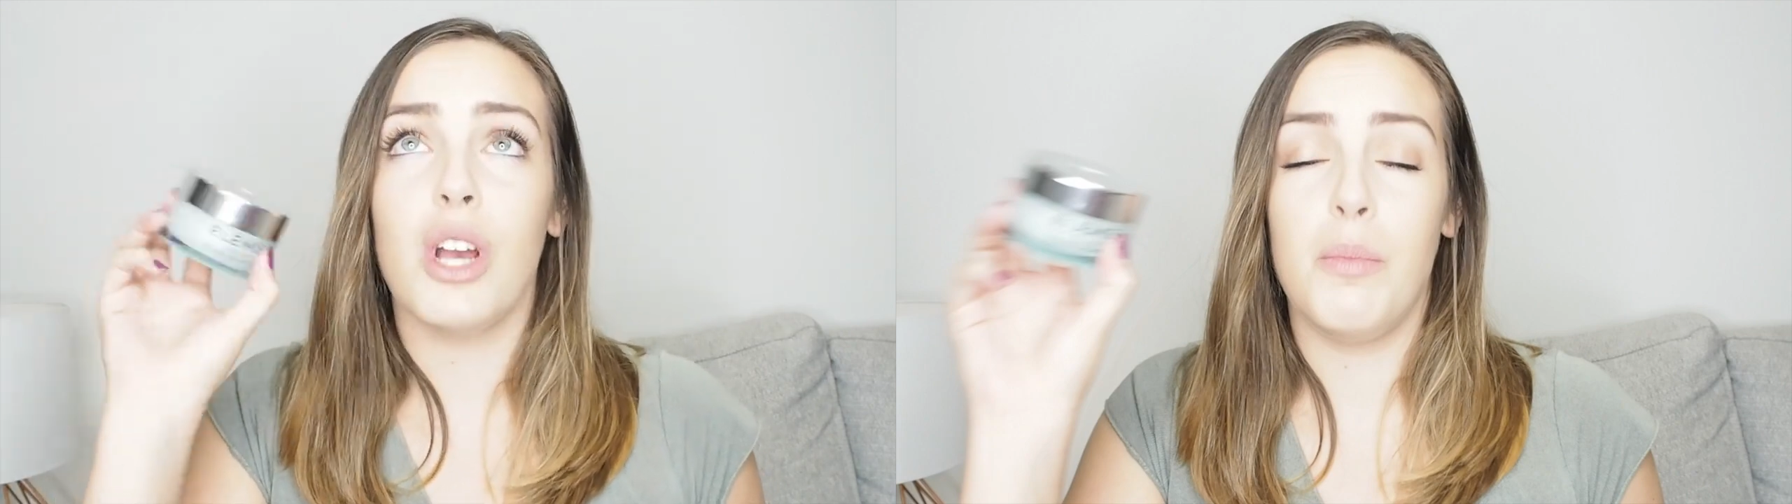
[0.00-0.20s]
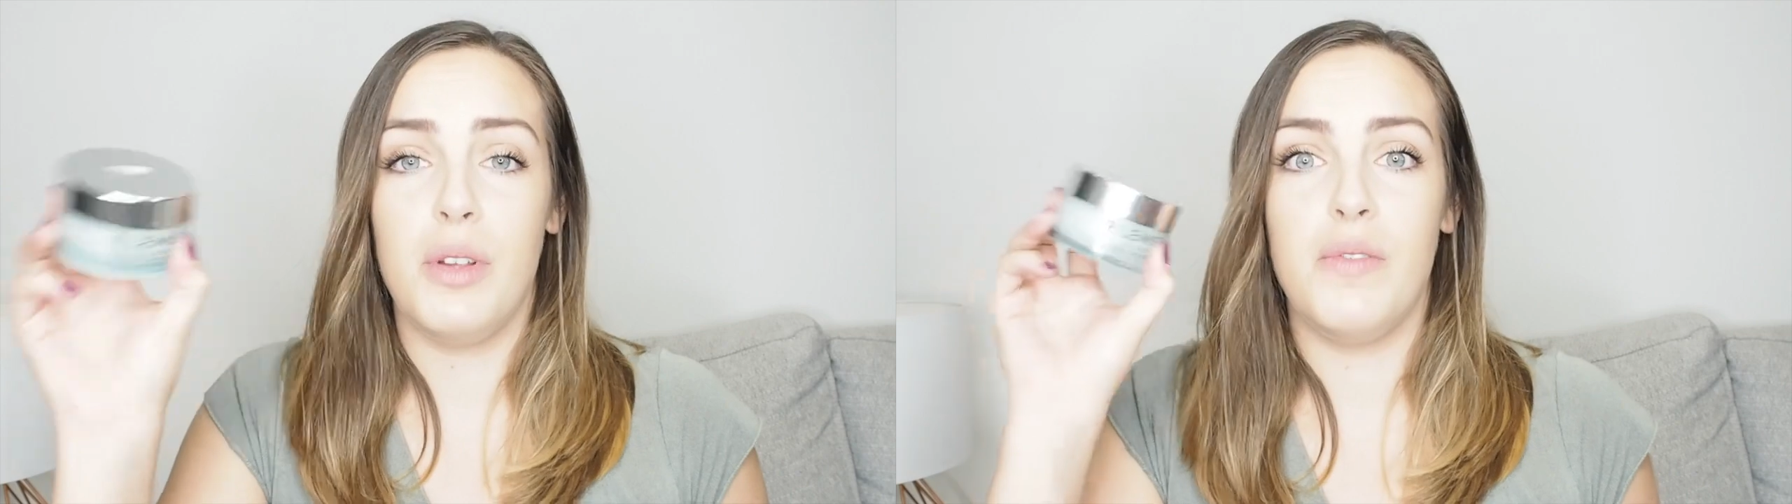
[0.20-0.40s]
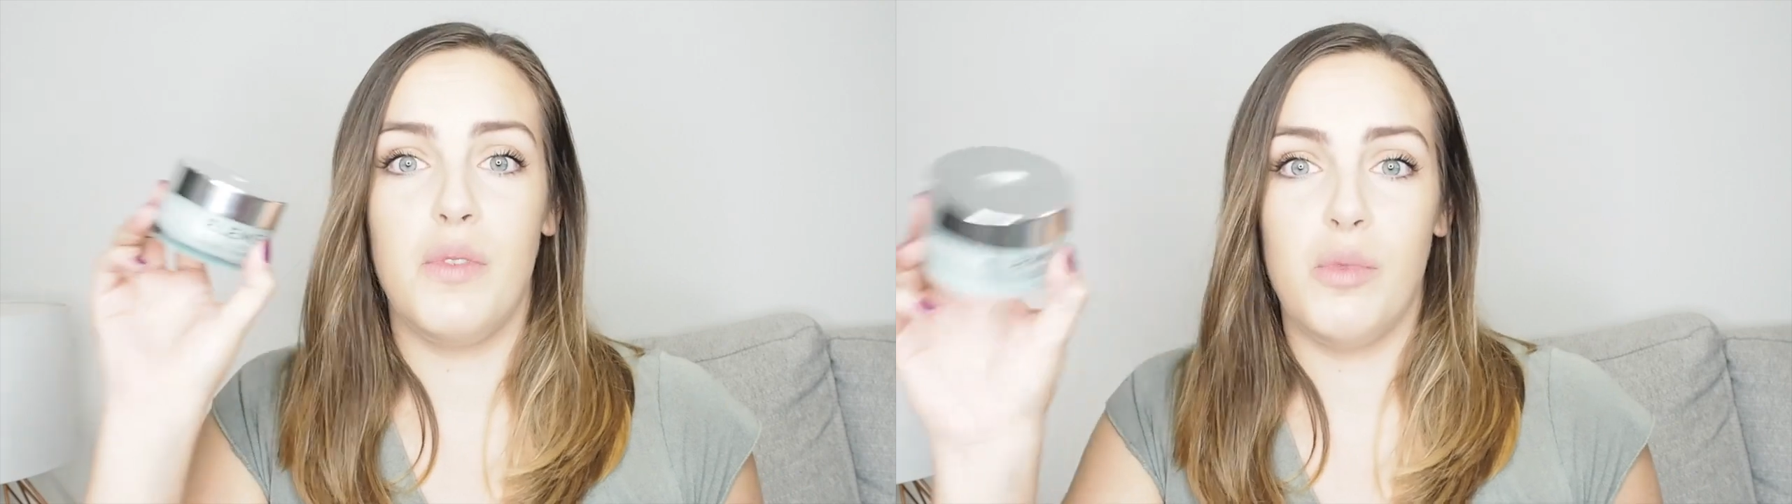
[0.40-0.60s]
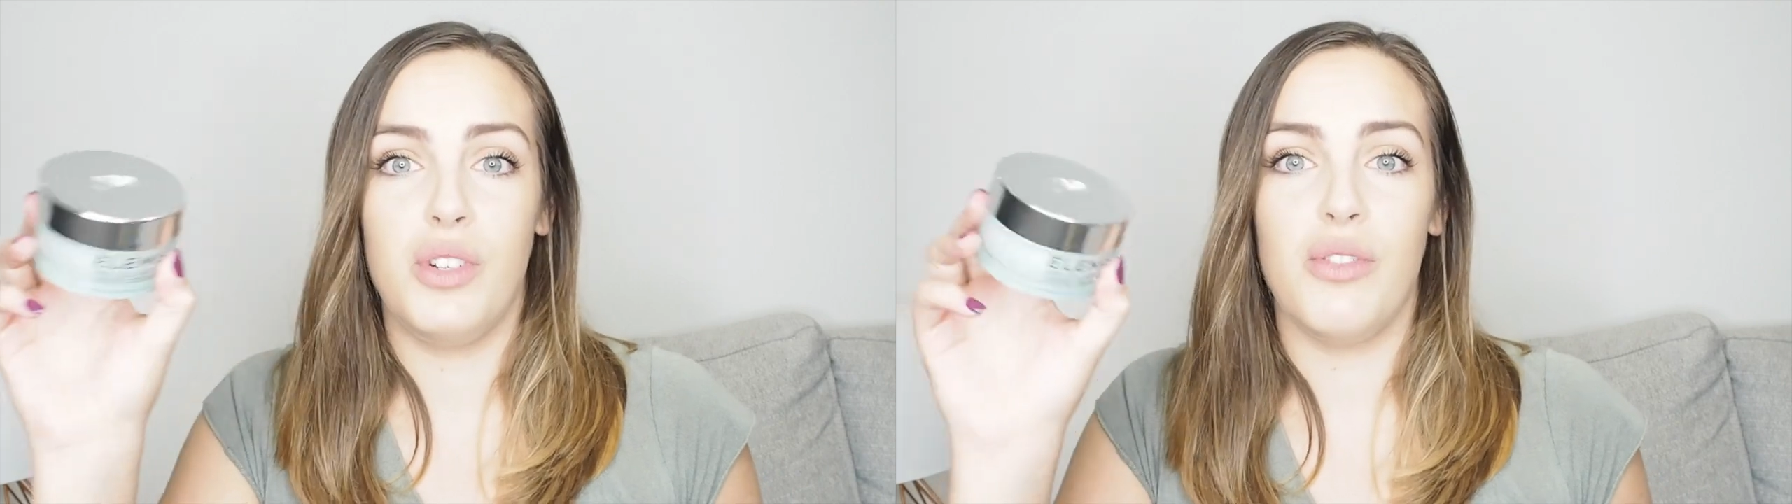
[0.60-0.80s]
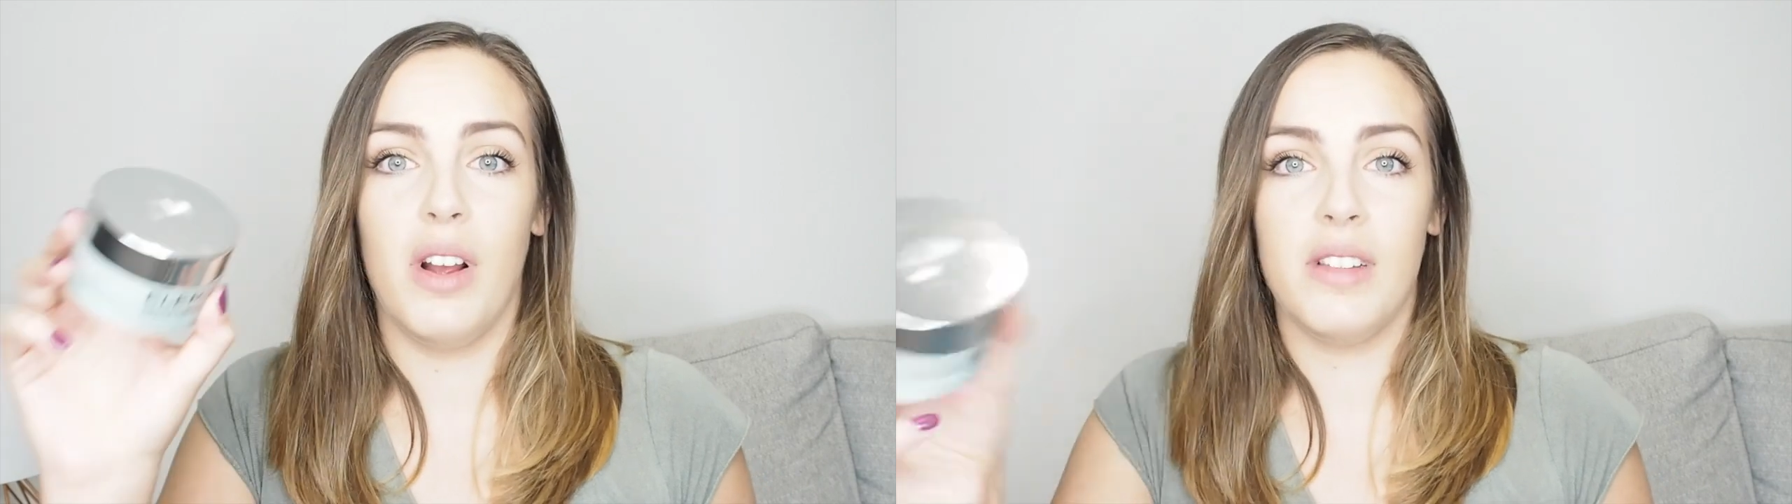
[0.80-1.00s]
a beautiful
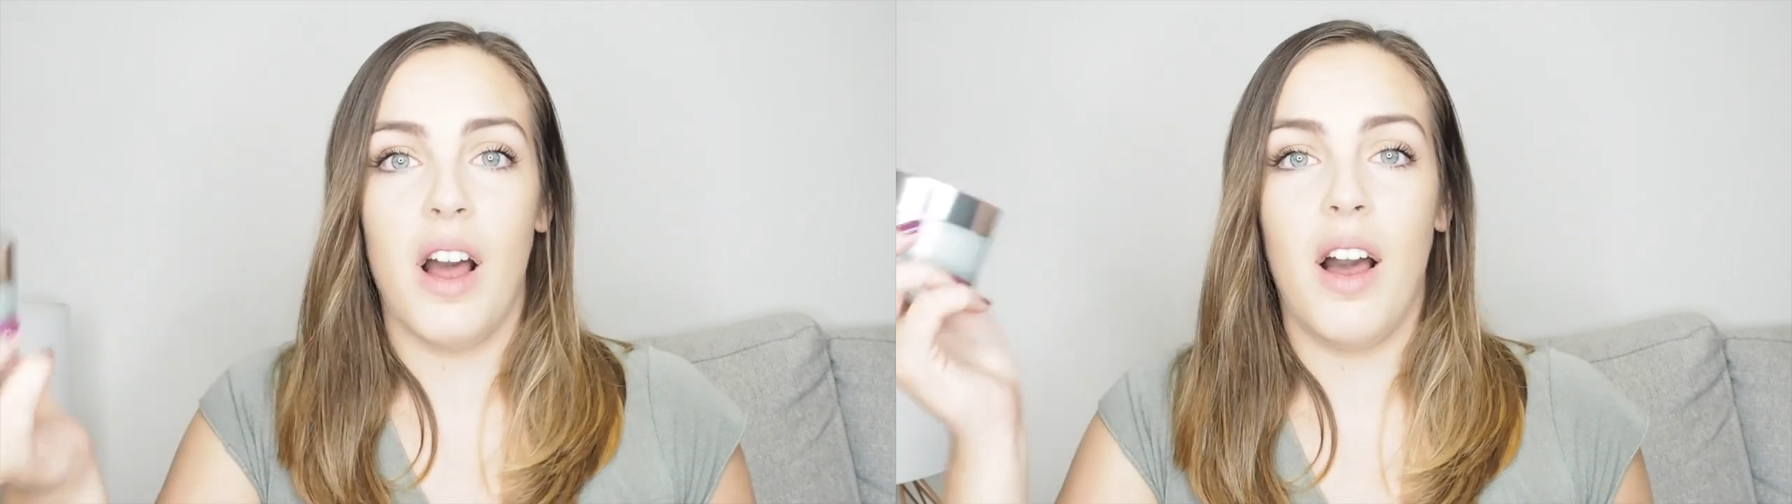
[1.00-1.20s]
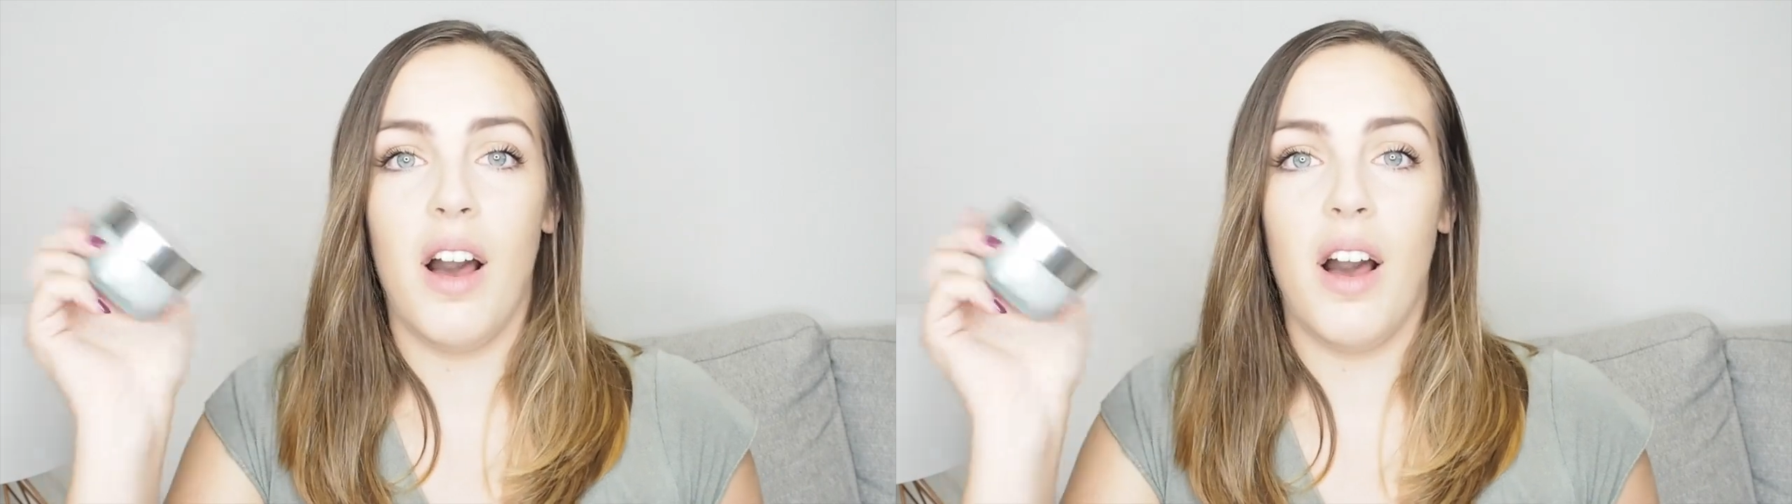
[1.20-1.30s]
moisturiser.